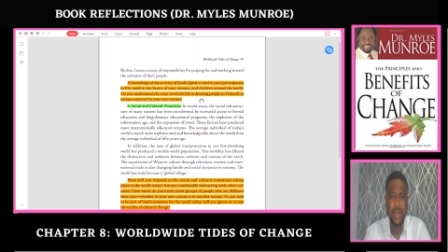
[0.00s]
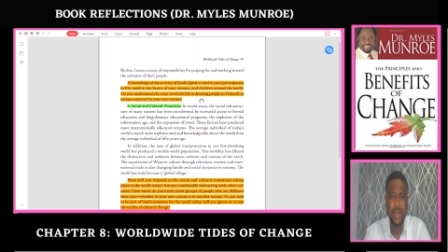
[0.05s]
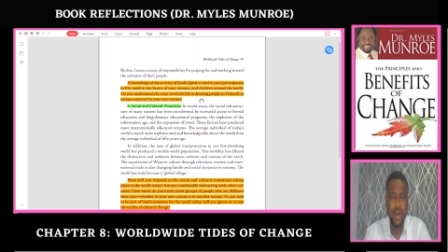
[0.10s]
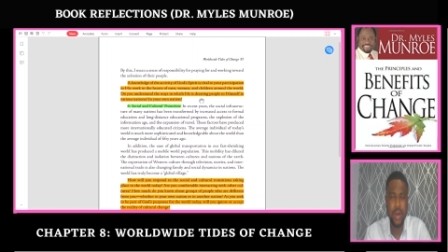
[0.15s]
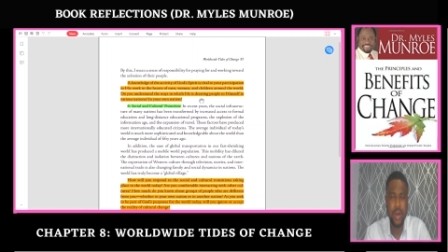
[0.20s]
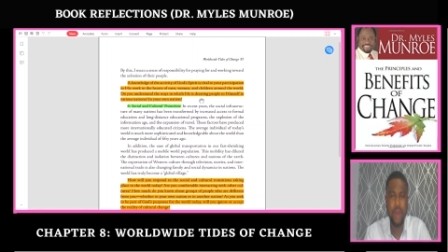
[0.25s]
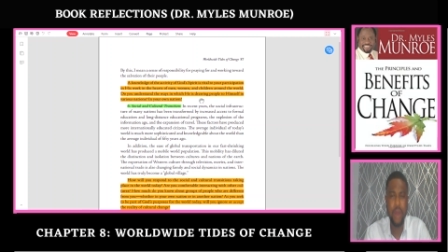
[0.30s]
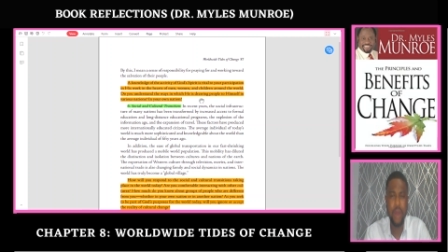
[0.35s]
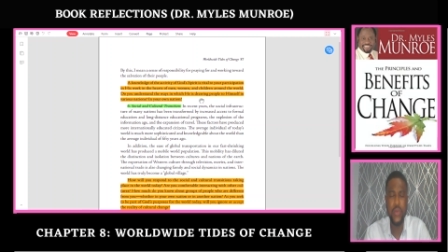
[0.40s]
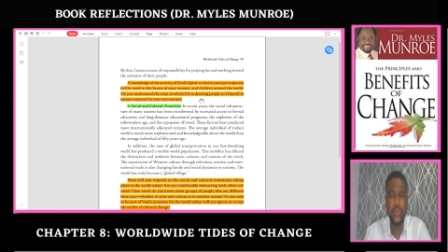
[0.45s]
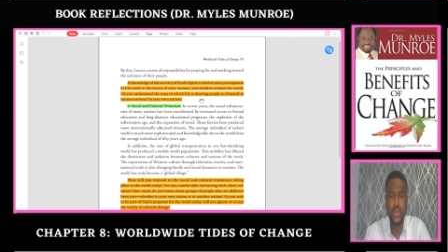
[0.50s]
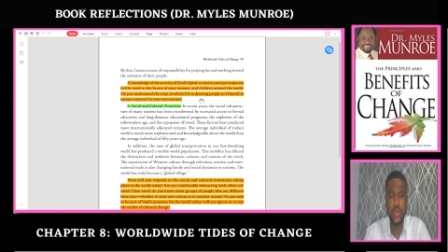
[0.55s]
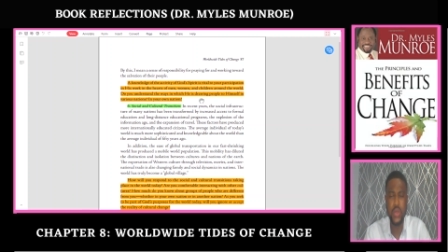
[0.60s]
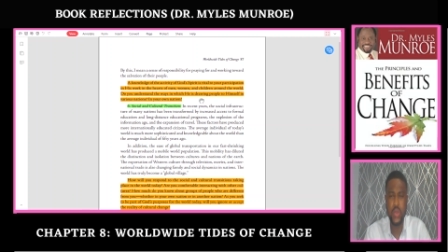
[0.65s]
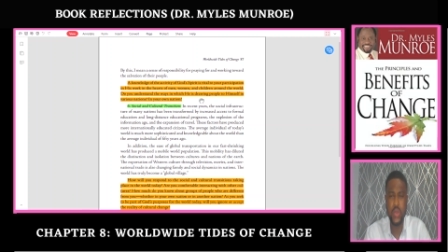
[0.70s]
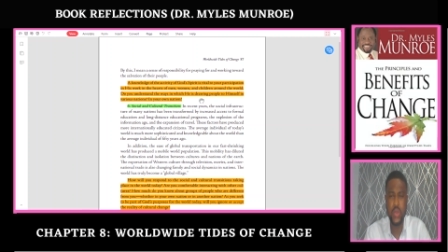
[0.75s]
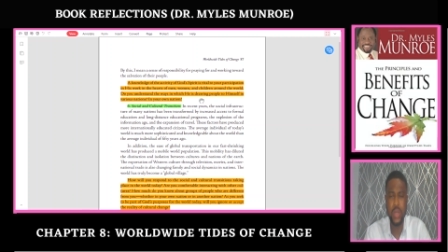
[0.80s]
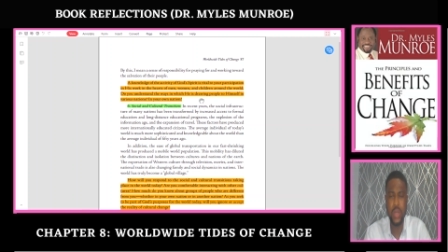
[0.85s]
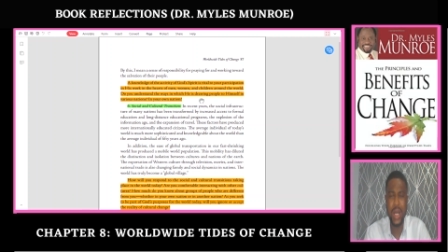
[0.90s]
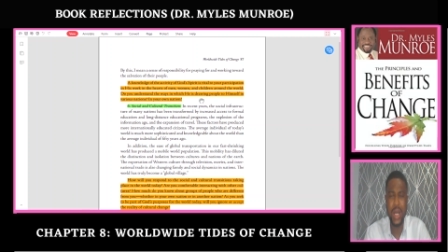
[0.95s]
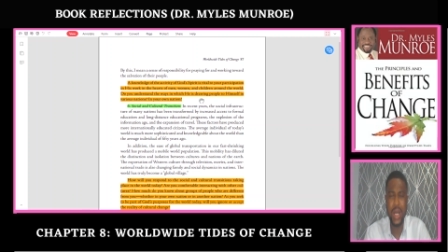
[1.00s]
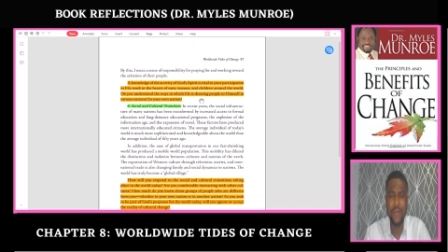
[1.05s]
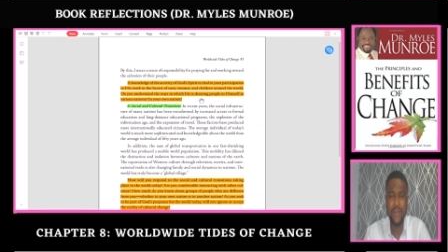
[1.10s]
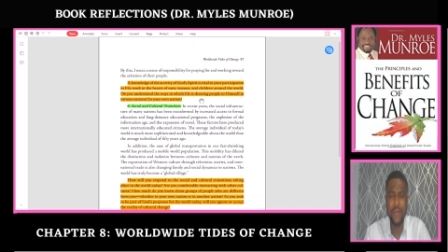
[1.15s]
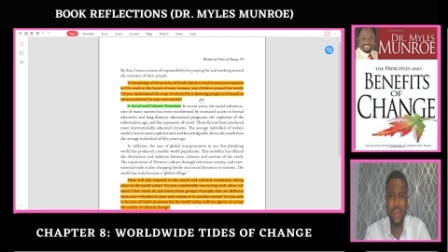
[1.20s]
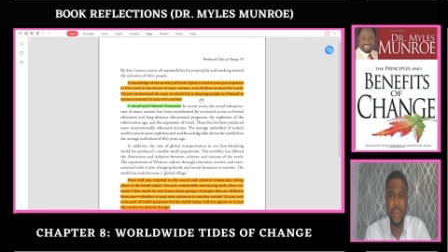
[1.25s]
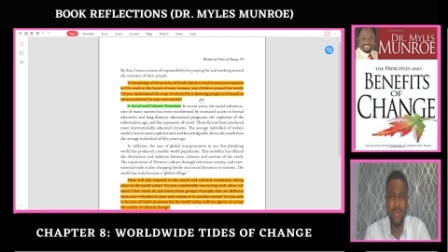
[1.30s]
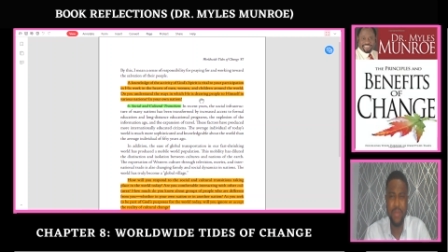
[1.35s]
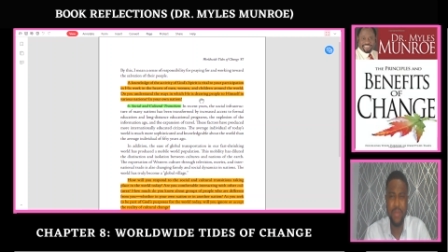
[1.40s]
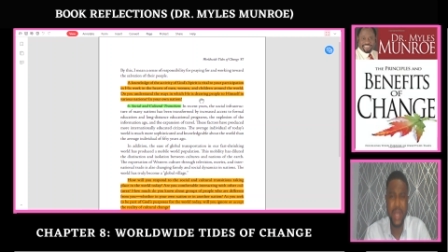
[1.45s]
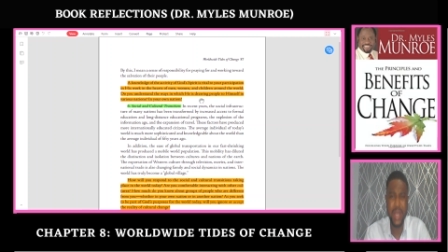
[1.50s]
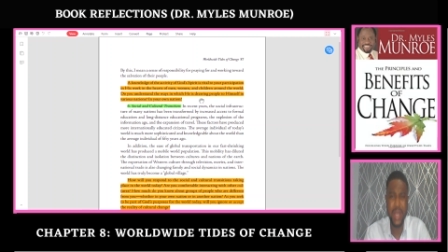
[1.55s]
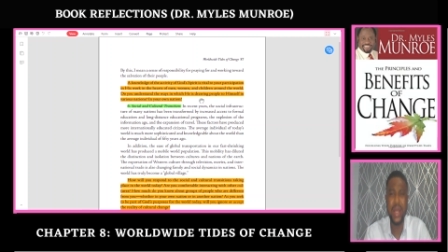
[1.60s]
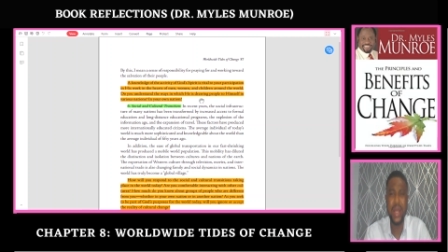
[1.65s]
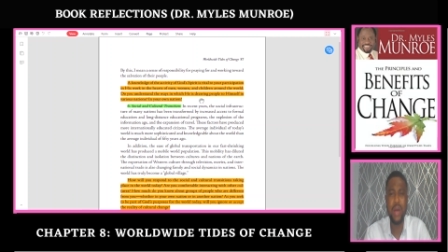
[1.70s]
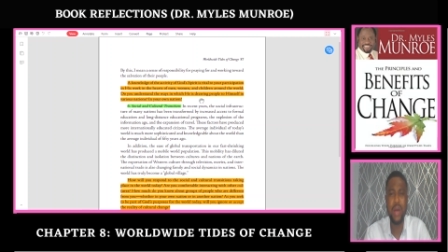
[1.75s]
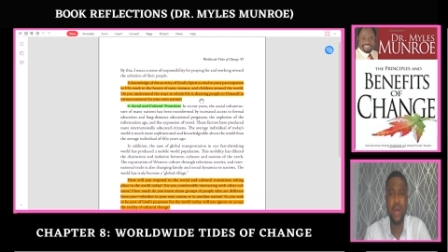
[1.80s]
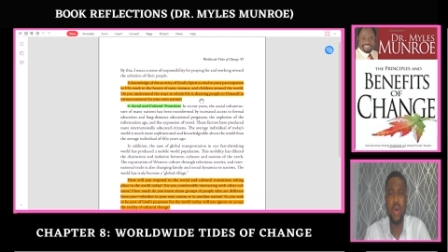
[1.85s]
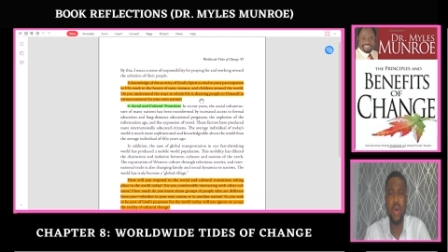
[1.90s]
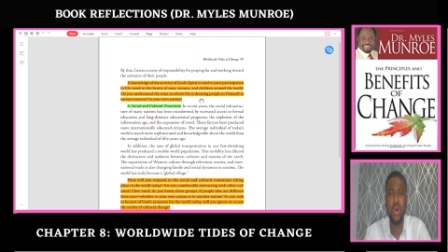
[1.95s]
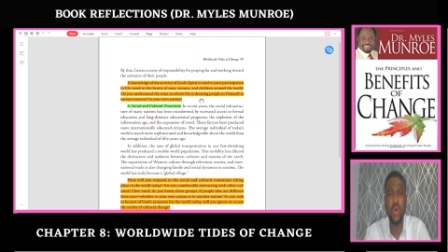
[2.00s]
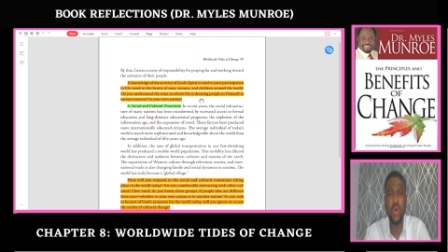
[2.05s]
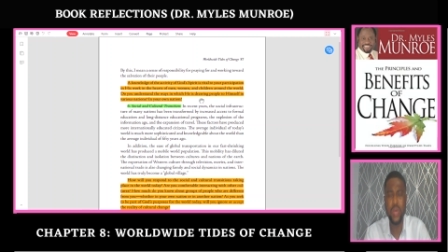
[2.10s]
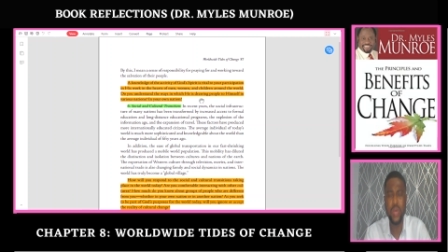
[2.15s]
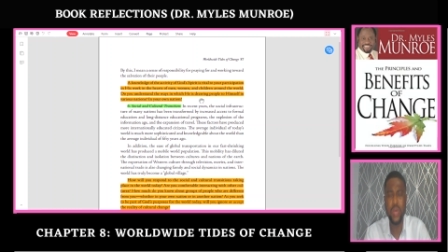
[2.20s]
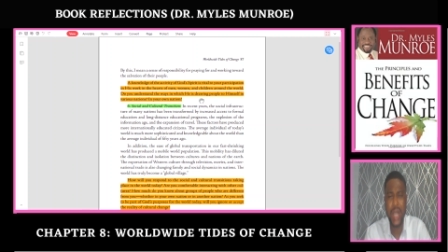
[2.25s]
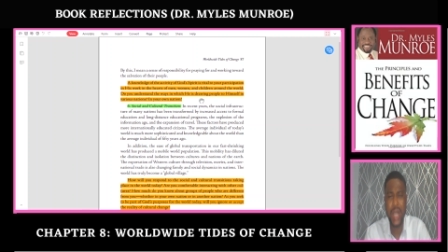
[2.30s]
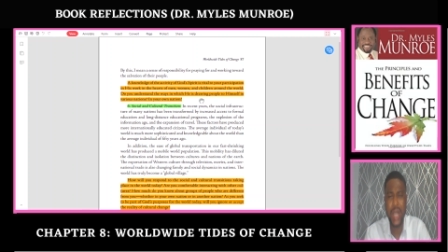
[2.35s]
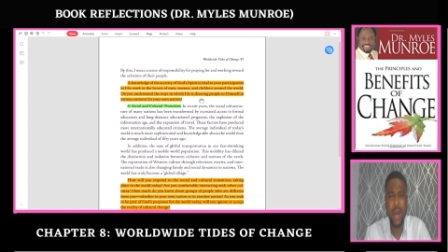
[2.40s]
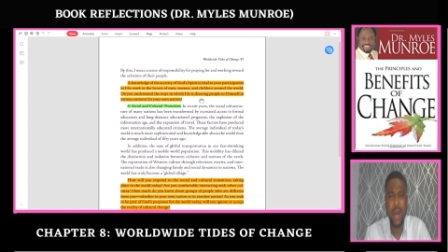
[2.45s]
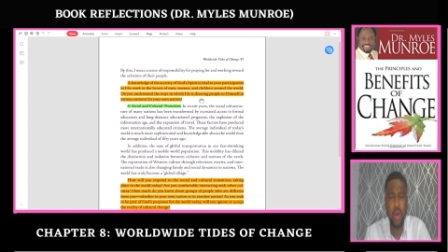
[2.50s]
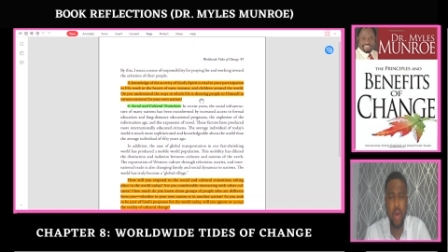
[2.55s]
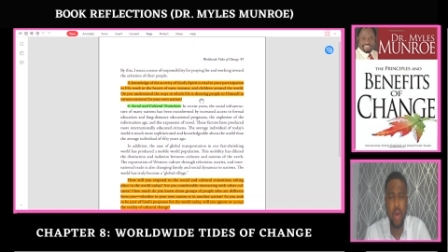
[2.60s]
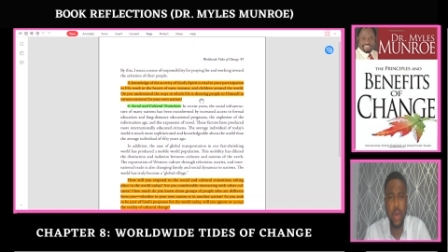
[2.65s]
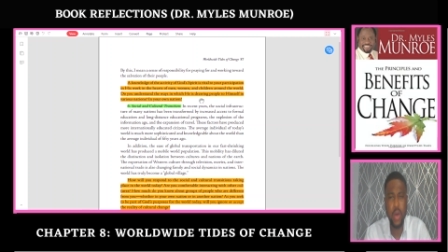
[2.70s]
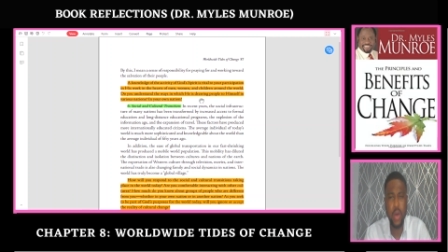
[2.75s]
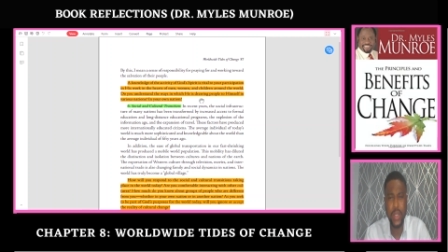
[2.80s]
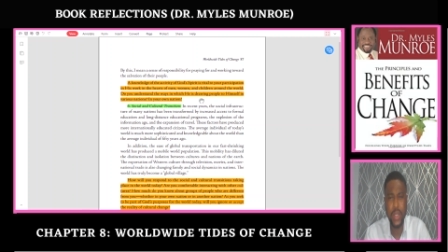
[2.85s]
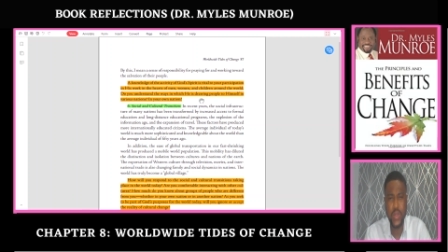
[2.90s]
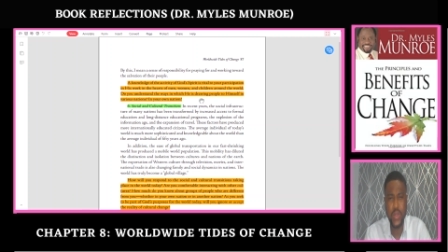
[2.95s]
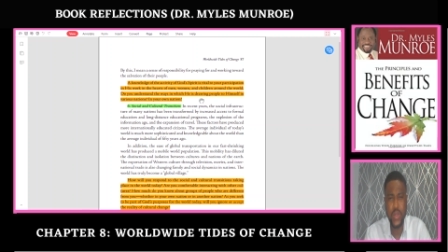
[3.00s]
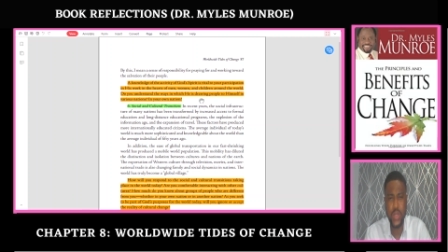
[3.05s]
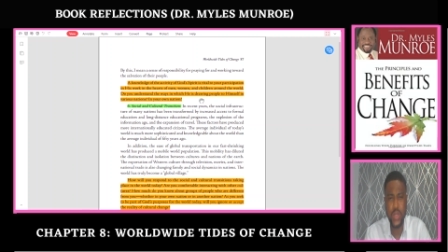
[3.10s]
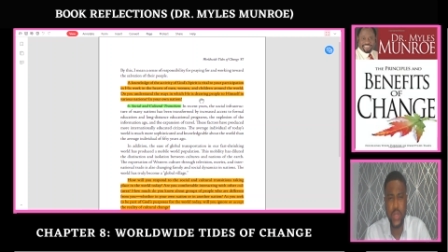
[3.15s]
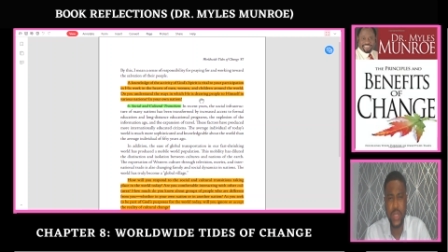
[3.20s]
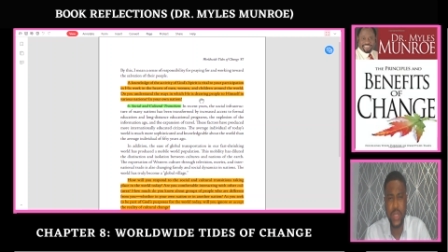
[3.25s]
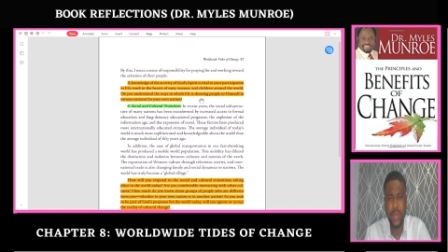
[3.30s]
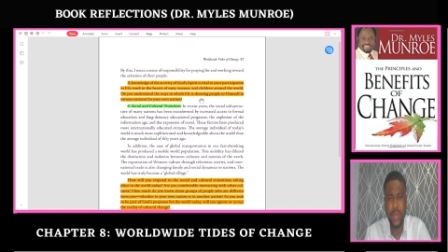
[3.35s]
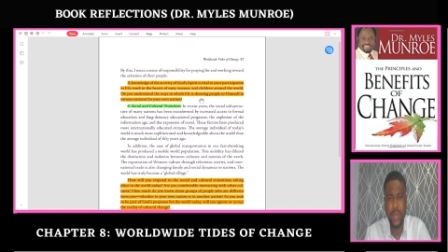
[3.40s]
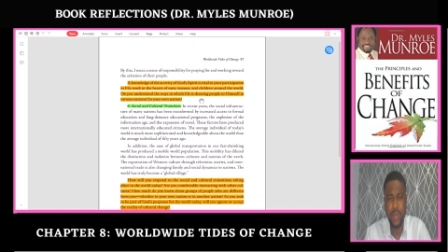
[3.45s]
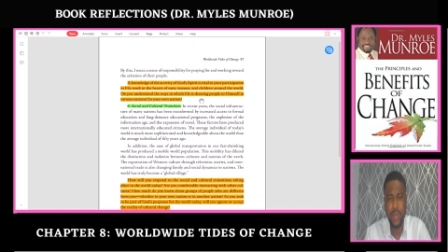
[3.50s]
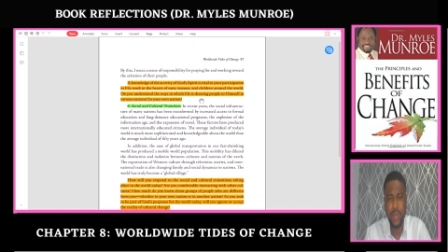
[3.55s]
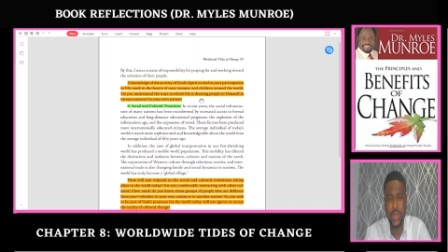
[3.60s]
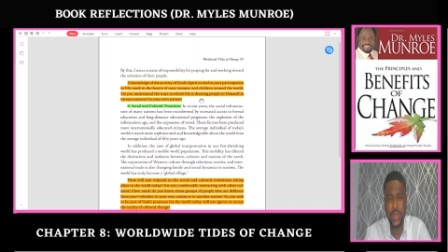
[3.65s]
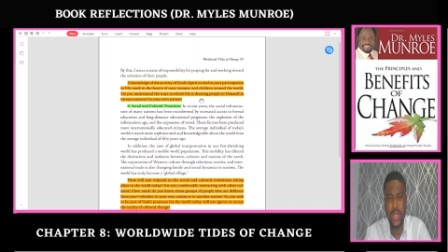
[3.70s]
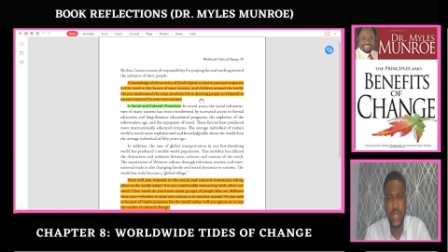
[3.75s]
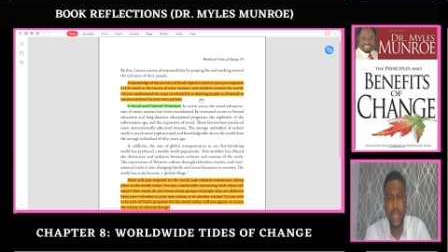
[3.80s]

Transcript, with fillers: of those who love him and are called according to his purpose.